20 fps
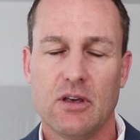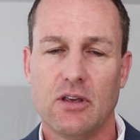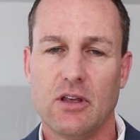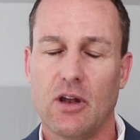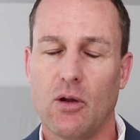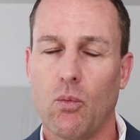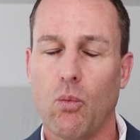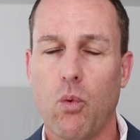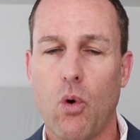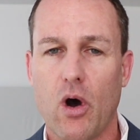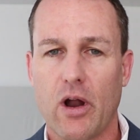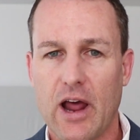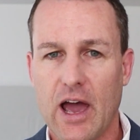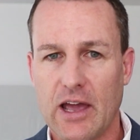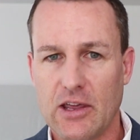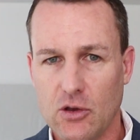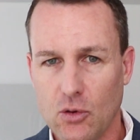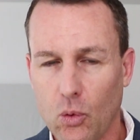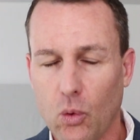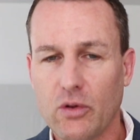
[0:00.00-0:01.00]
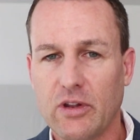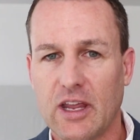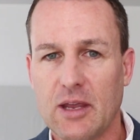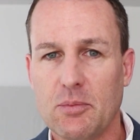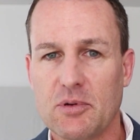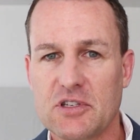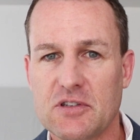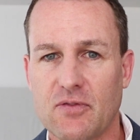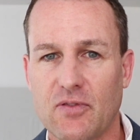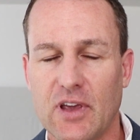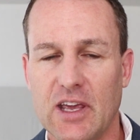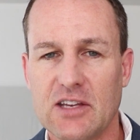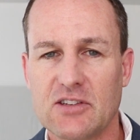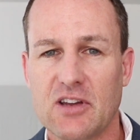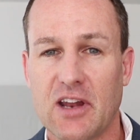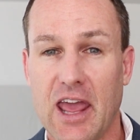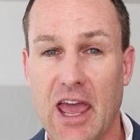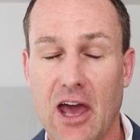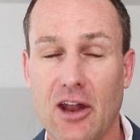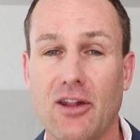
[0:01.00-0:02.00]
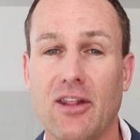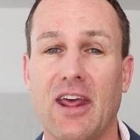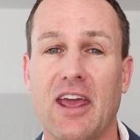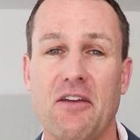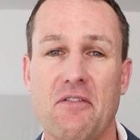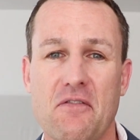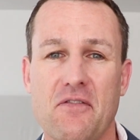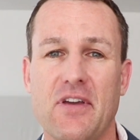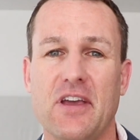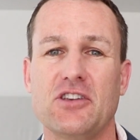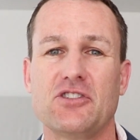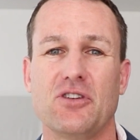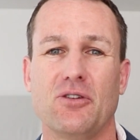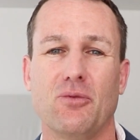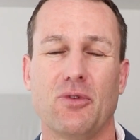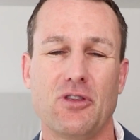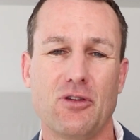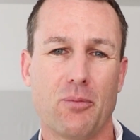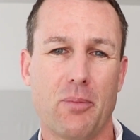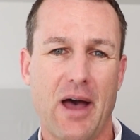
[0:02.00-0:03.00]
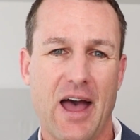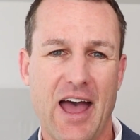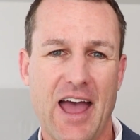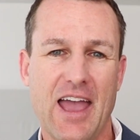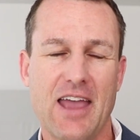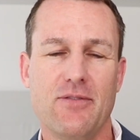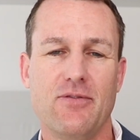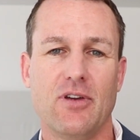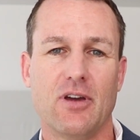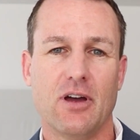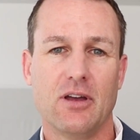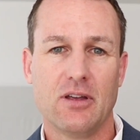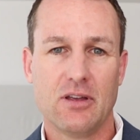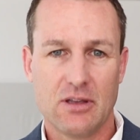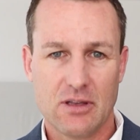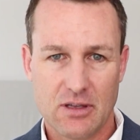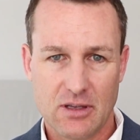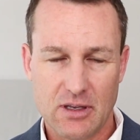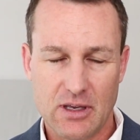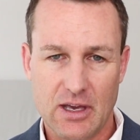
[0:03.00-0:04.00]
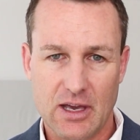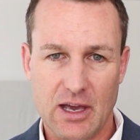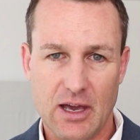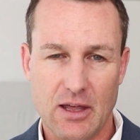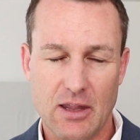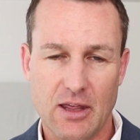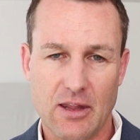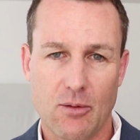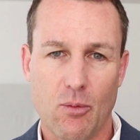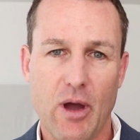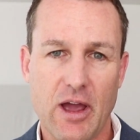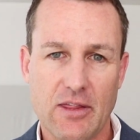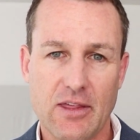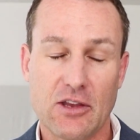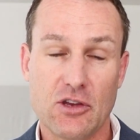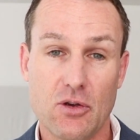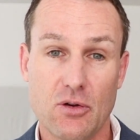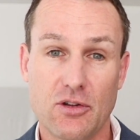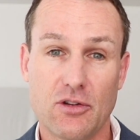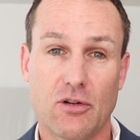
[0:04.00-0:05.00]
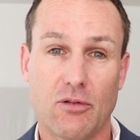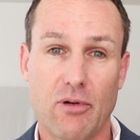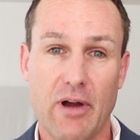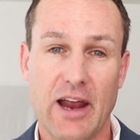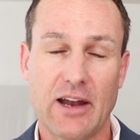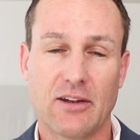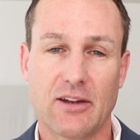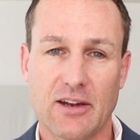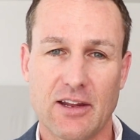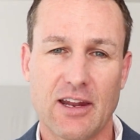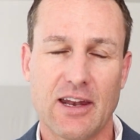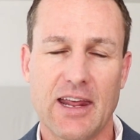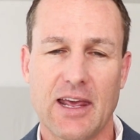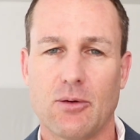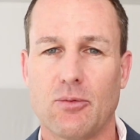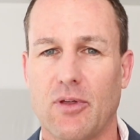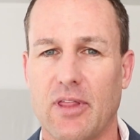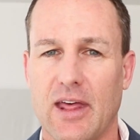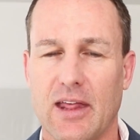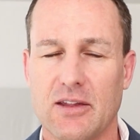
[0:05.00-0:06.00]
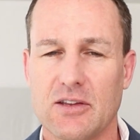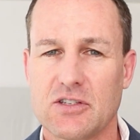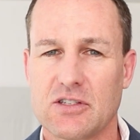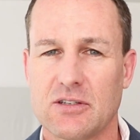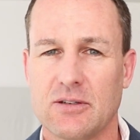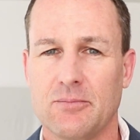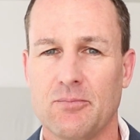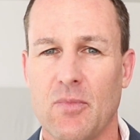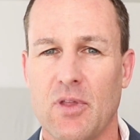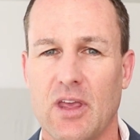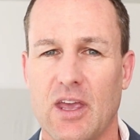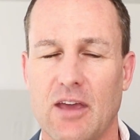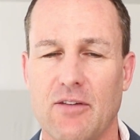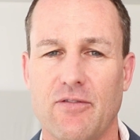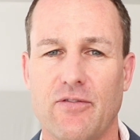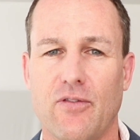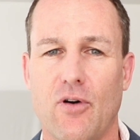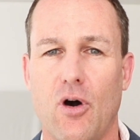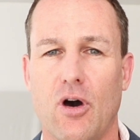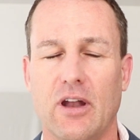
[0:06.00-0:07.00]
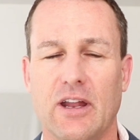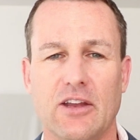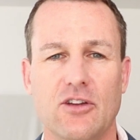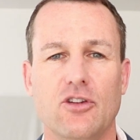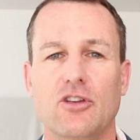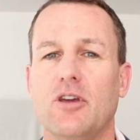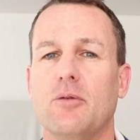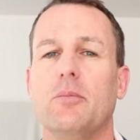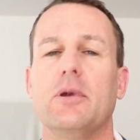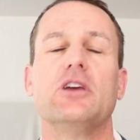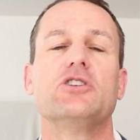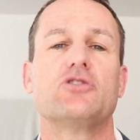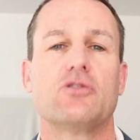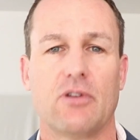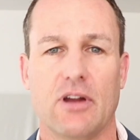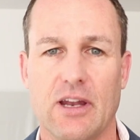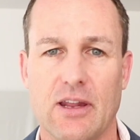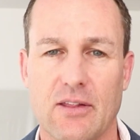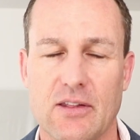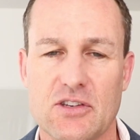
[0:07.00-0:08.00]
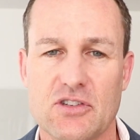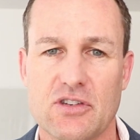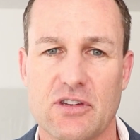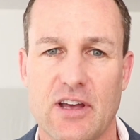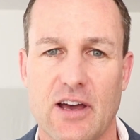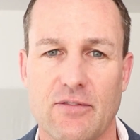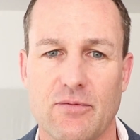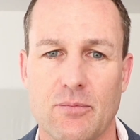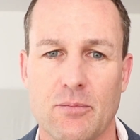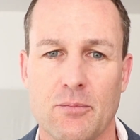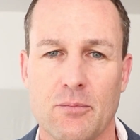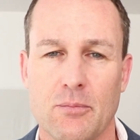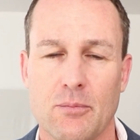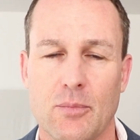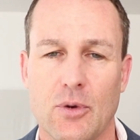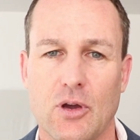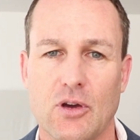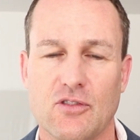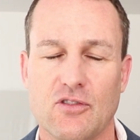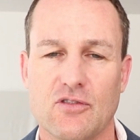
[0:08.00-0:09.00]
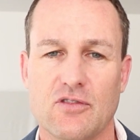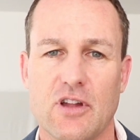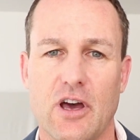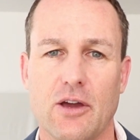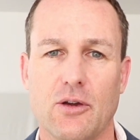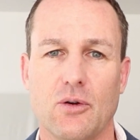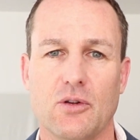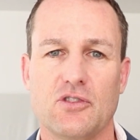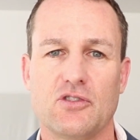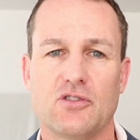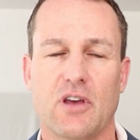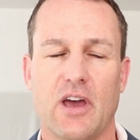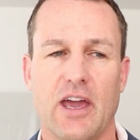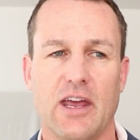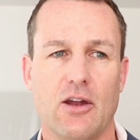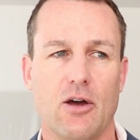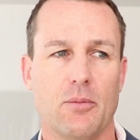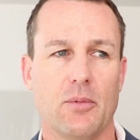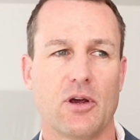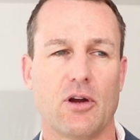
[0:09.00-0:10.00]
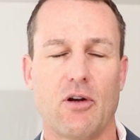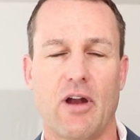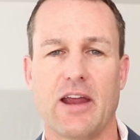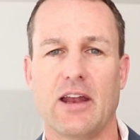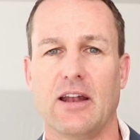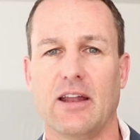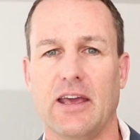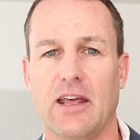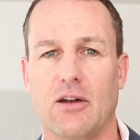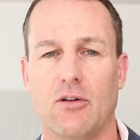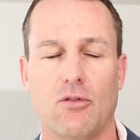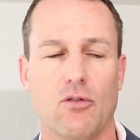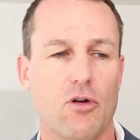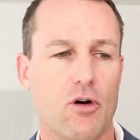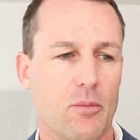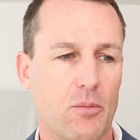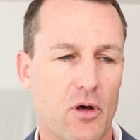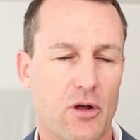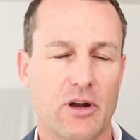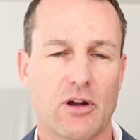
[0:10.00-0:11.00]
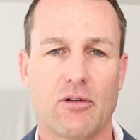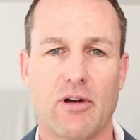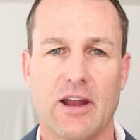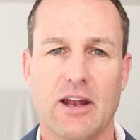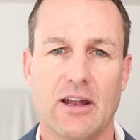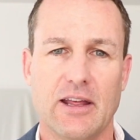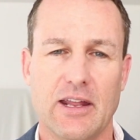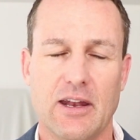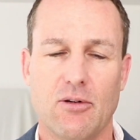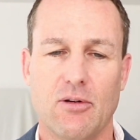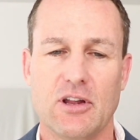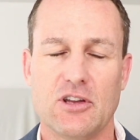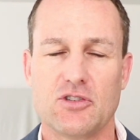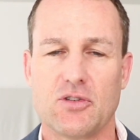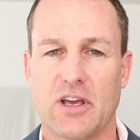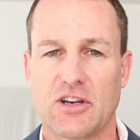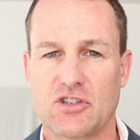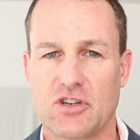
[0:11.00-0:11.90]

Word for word: You know, what are your deepest fears and how do they affect you with your behaviour uh, and the way that you interact and connect with others? And finally, do you measure any of this stuff? Because it's no good saying I'm a great leader or I'm not a great leader unless you